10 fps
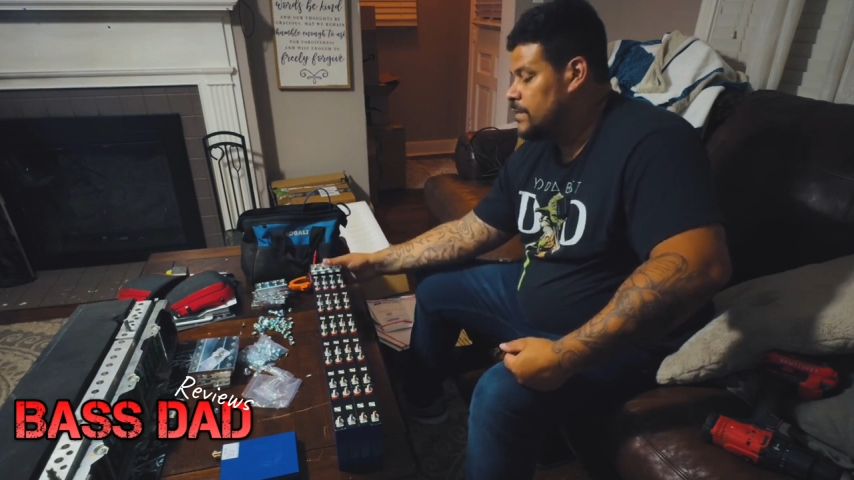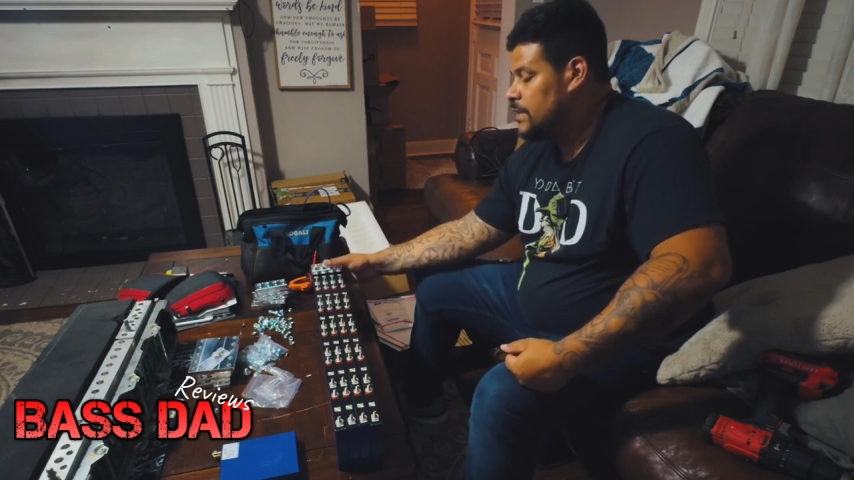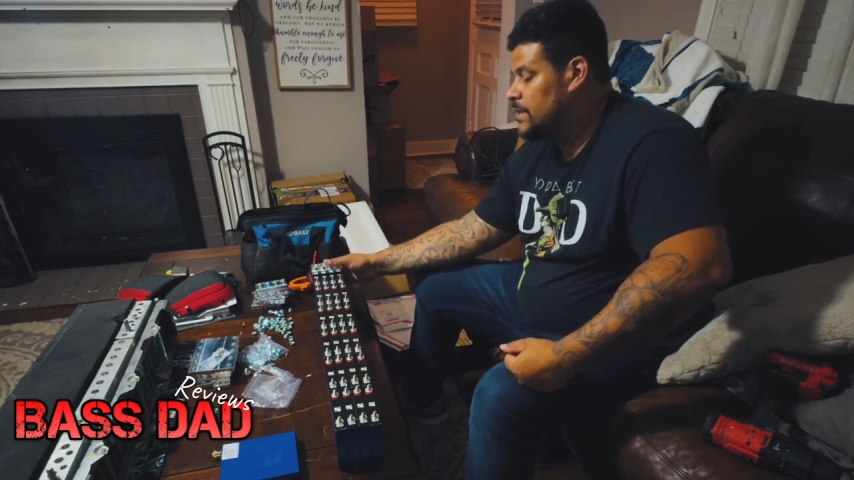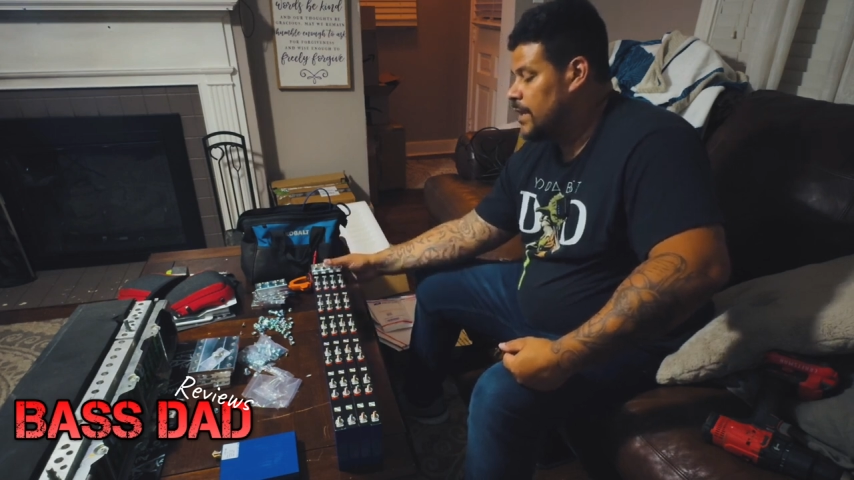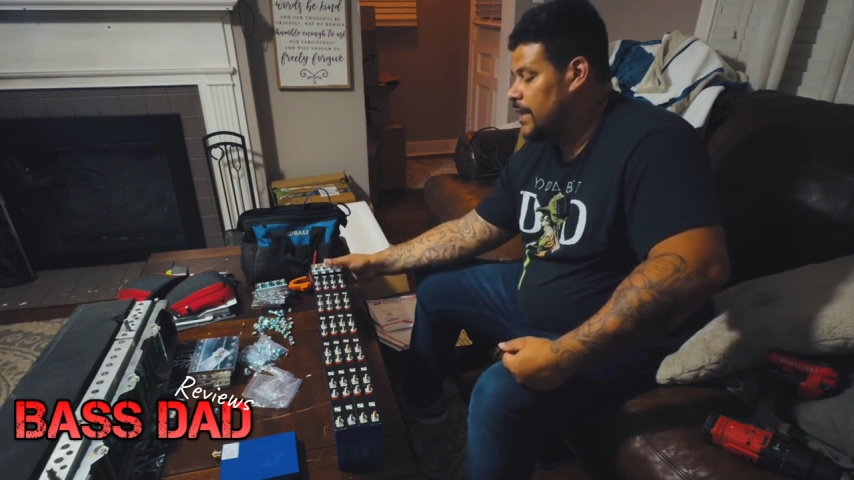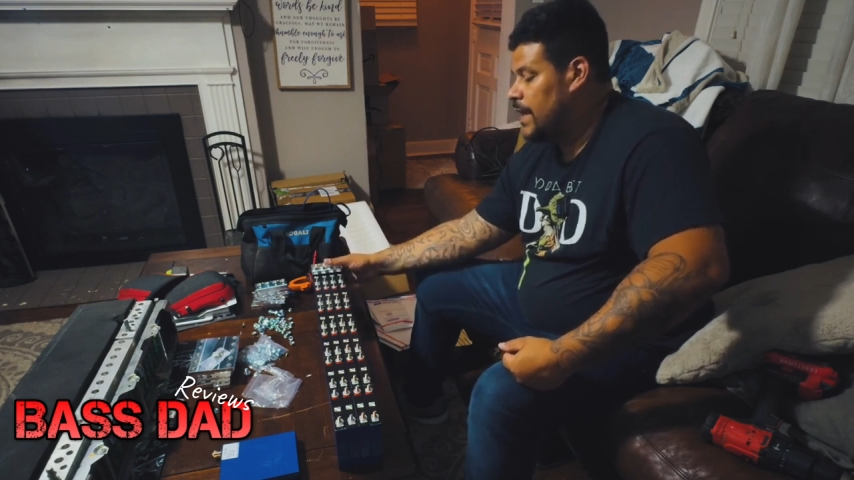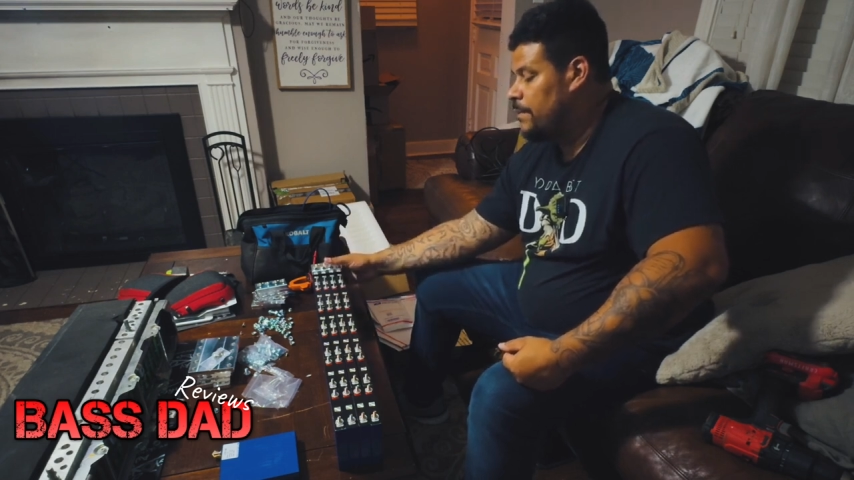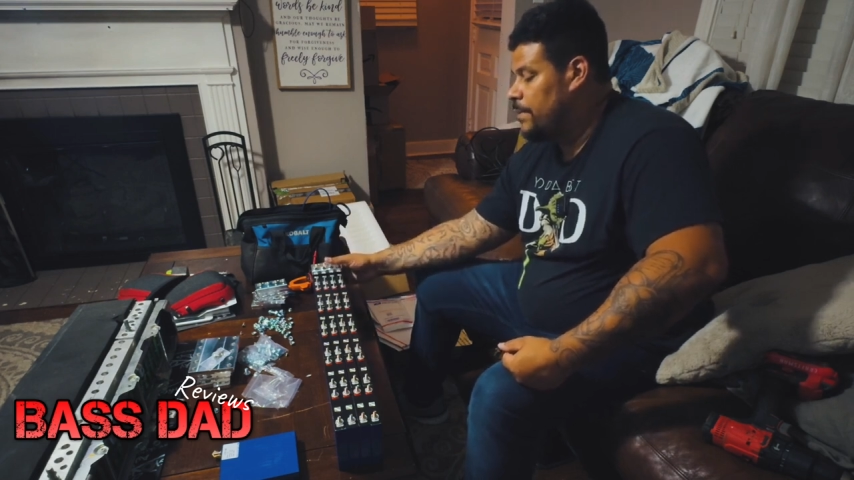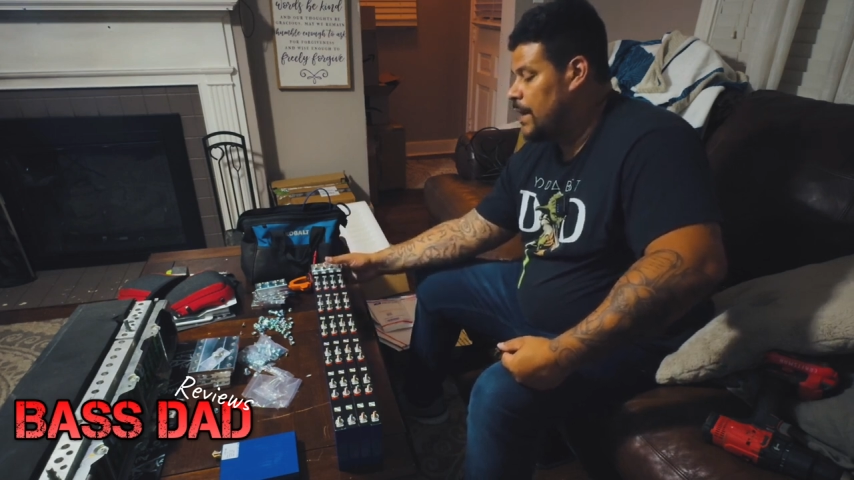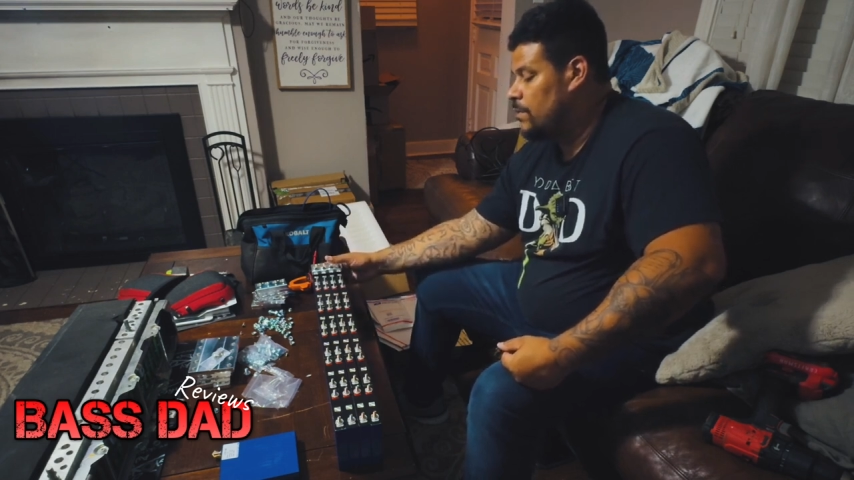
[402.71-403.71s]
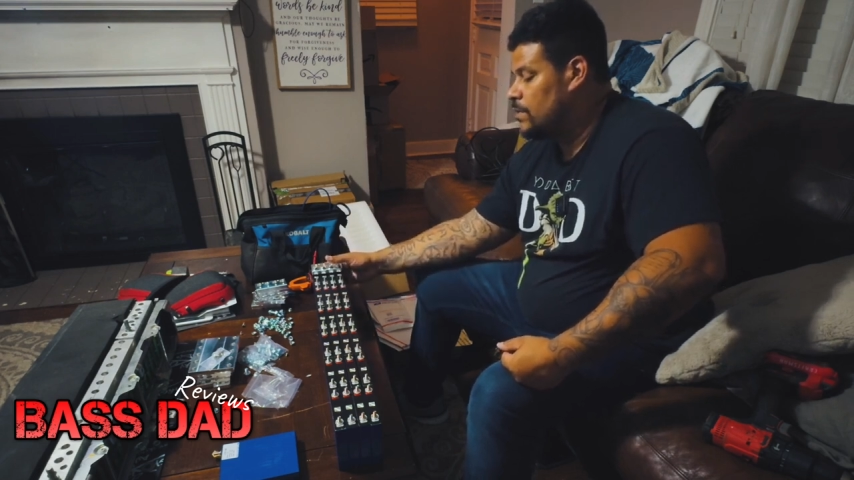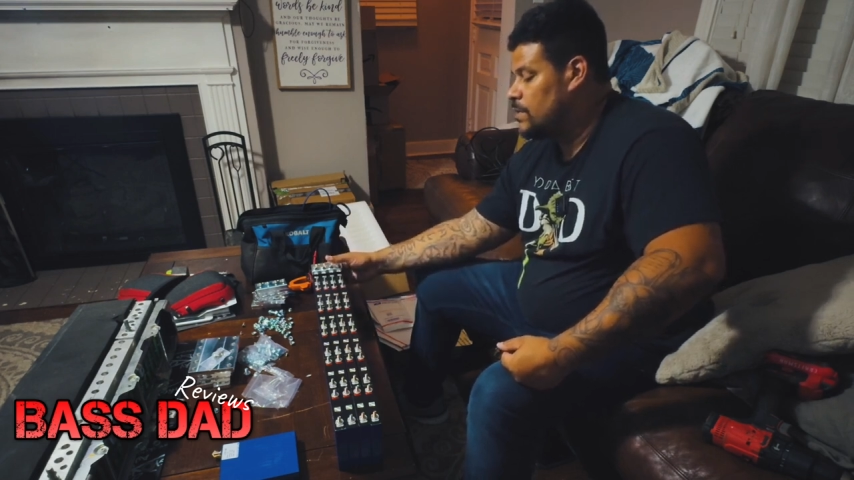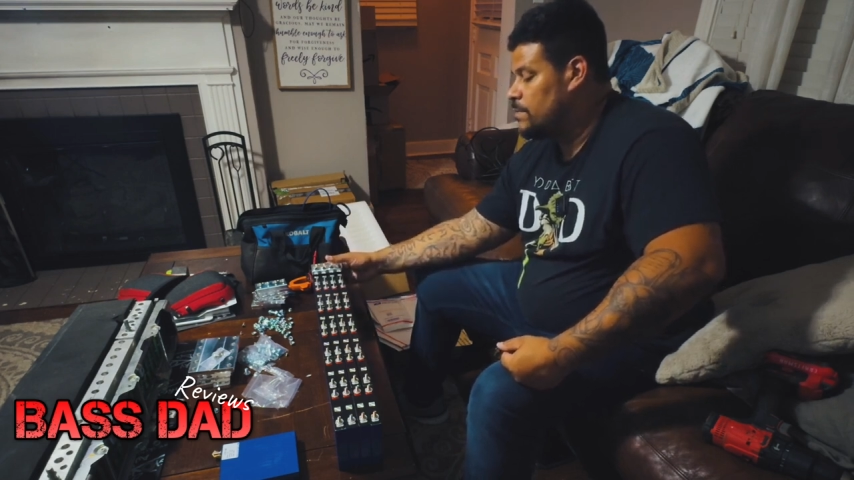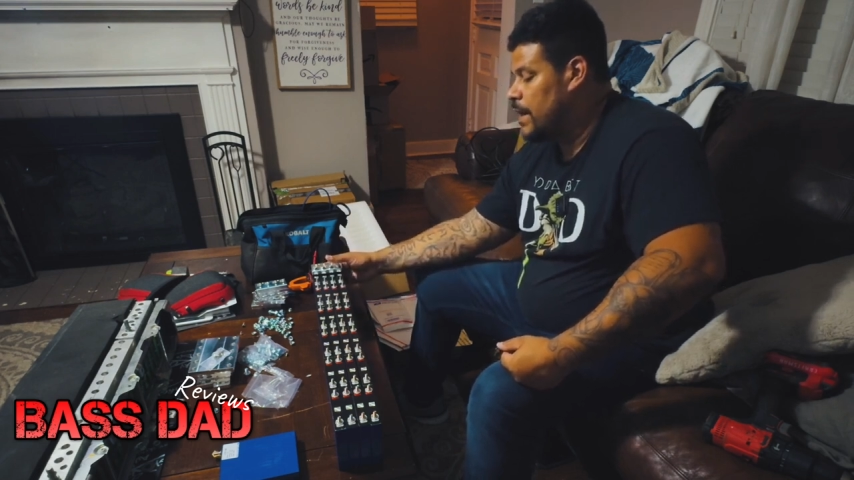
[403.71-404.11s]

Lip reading: the 10 amp hours